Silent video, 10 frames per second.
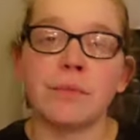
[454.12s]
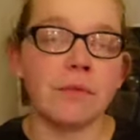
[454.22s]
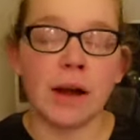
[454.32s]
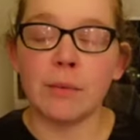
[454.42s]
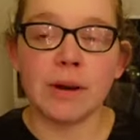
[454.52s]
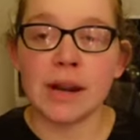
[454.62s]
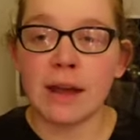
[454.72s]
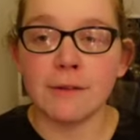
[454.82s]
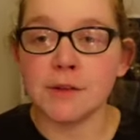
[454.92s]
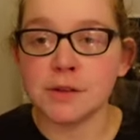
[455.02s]
Fact when
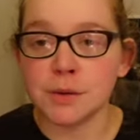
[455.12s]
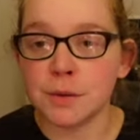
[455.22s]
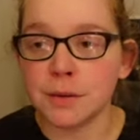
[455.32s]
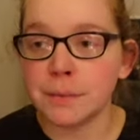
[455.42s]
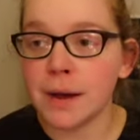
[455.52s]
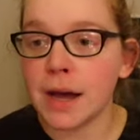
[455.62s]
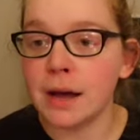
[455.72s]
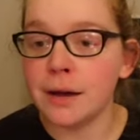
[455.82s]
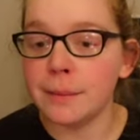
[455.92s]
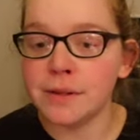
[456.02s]
Herons do them,
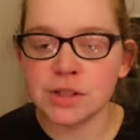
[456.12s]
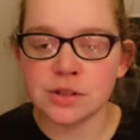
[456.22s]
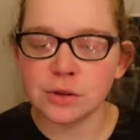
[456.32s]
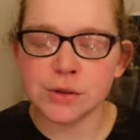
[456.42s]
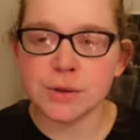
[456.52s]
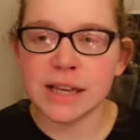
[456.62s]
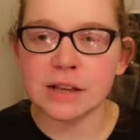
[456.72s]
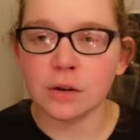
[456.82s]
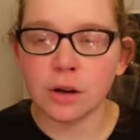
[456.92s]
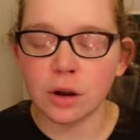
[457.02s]
and she's not too keen
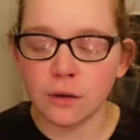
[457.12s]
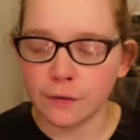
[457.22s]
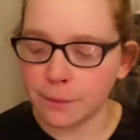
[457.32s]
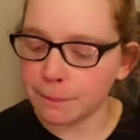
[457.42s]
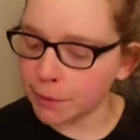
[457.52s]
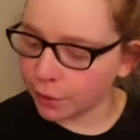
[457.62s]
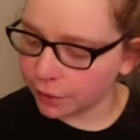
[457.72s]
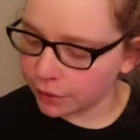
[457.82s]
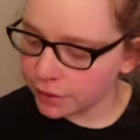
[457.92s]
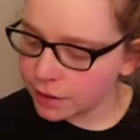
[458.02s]
on a lot of them,
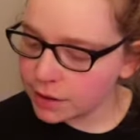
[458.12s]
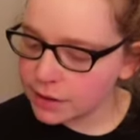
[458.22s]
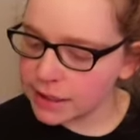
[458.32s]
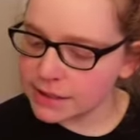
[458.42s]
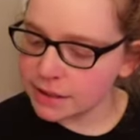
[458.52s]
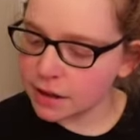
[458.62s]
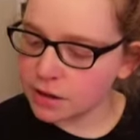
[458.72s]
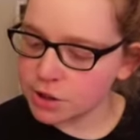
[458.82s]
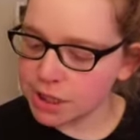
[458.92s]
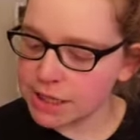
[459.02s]
but these are
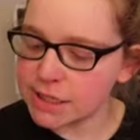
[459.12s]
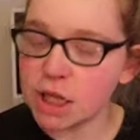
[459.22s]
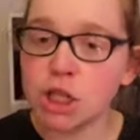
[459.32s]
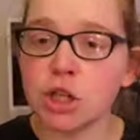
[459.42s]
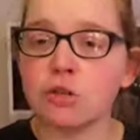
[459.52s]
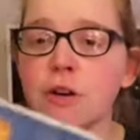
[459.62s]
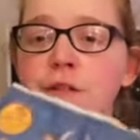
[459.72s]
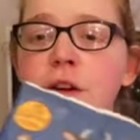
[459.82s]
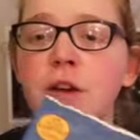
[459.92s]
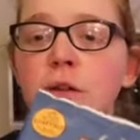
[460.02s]
cheese and onion gruffalo